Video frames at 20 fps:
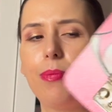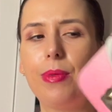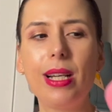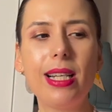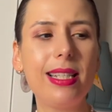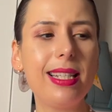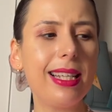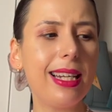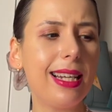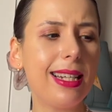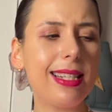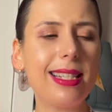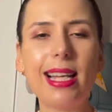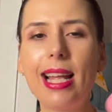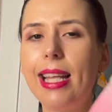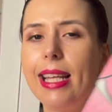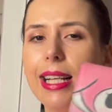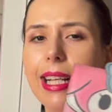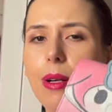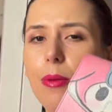considered
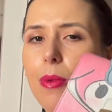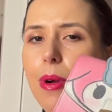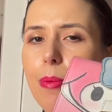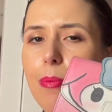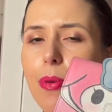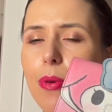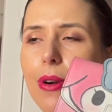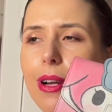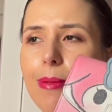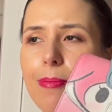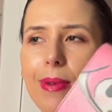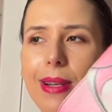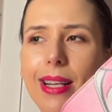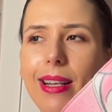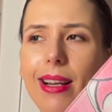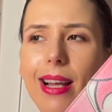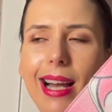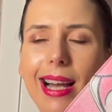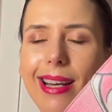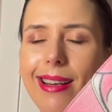selling it at one point, but
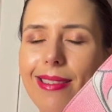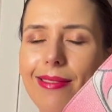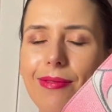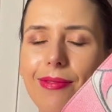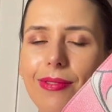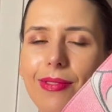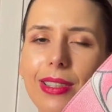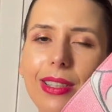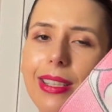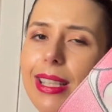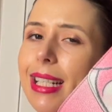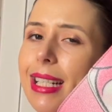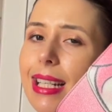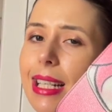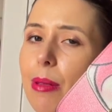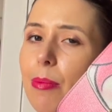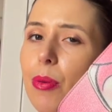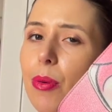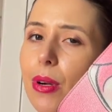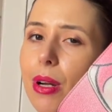I don't really see
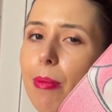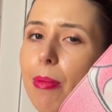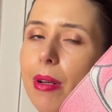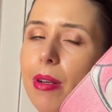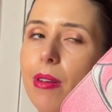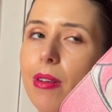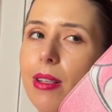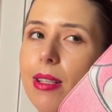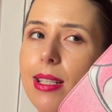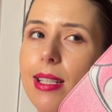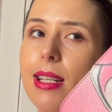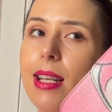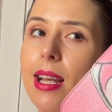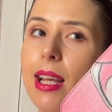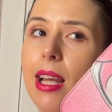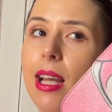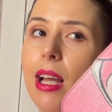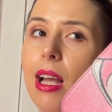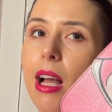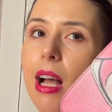the point because
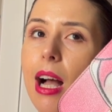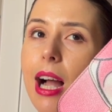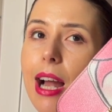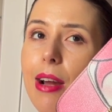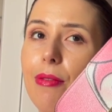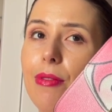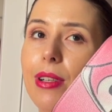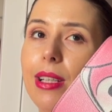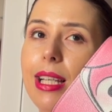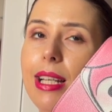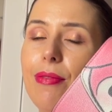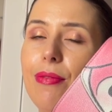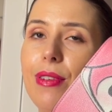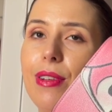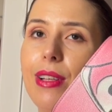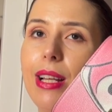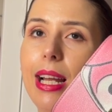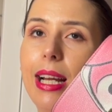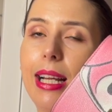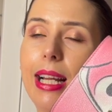I really
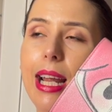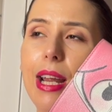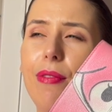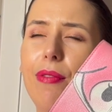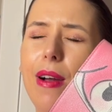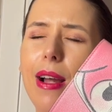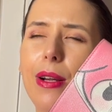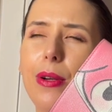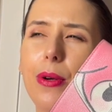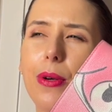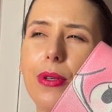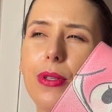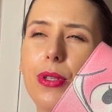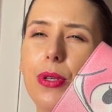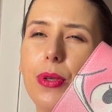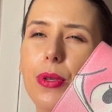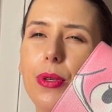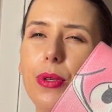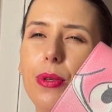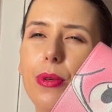feel like if I go
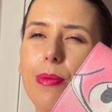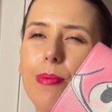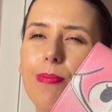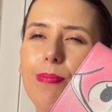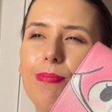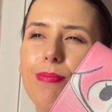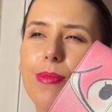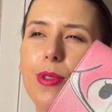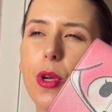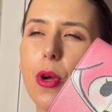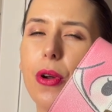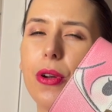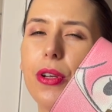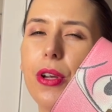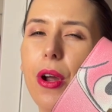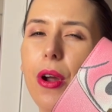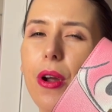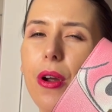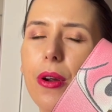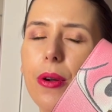to
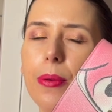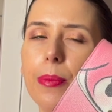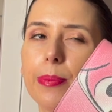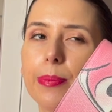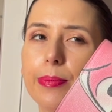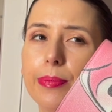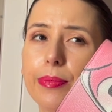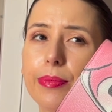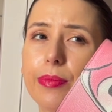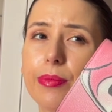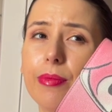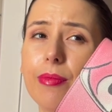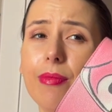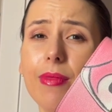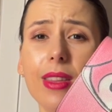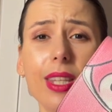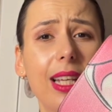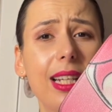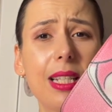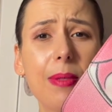Tokyo,
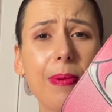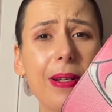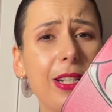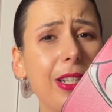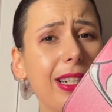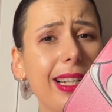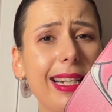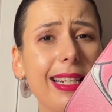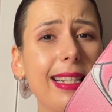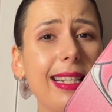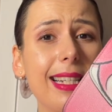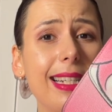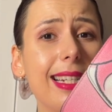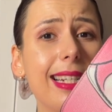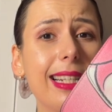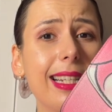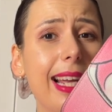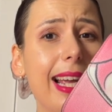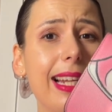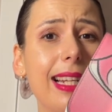especially like
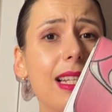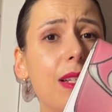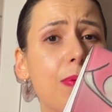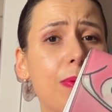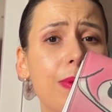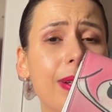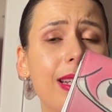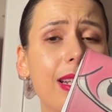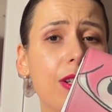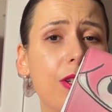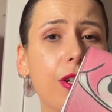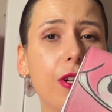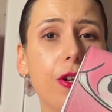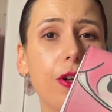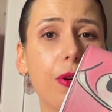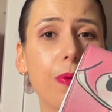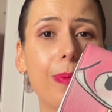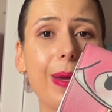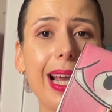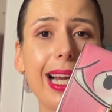Disneyland, this would be such a
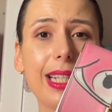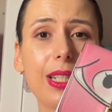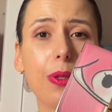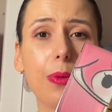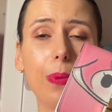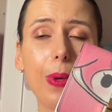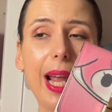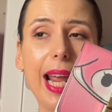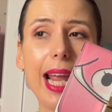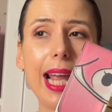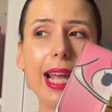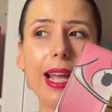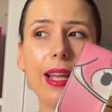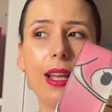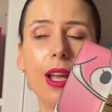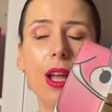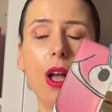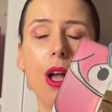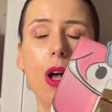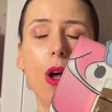cute bag to wear.
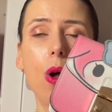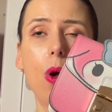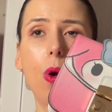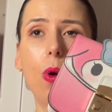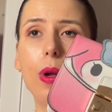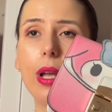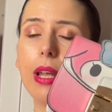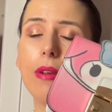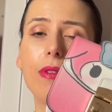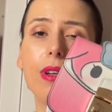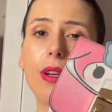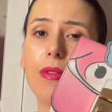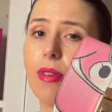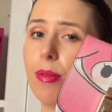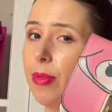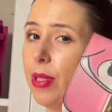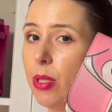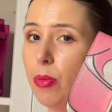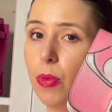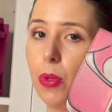Or even if
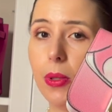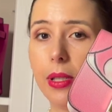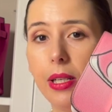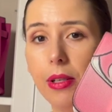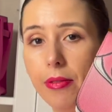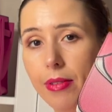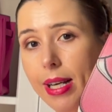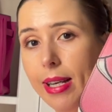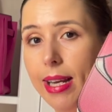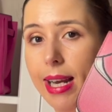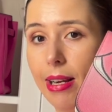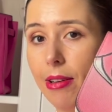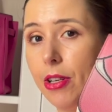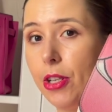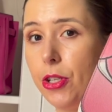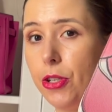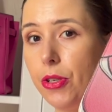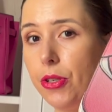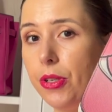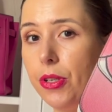I'm just walking around
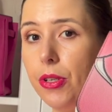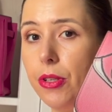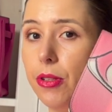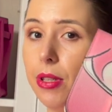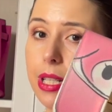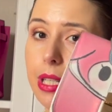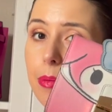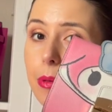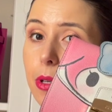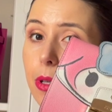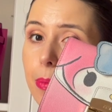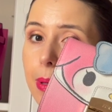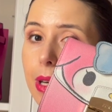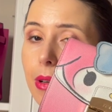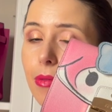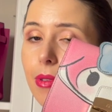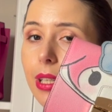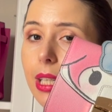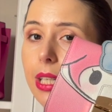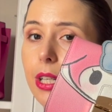Harajuku, this could be a
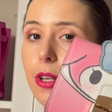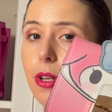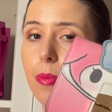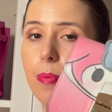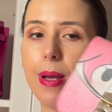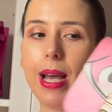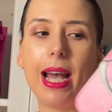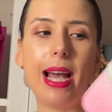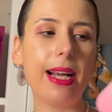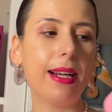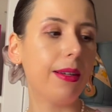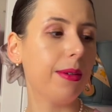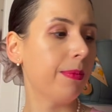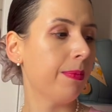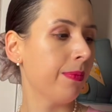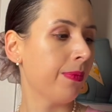really cute bag.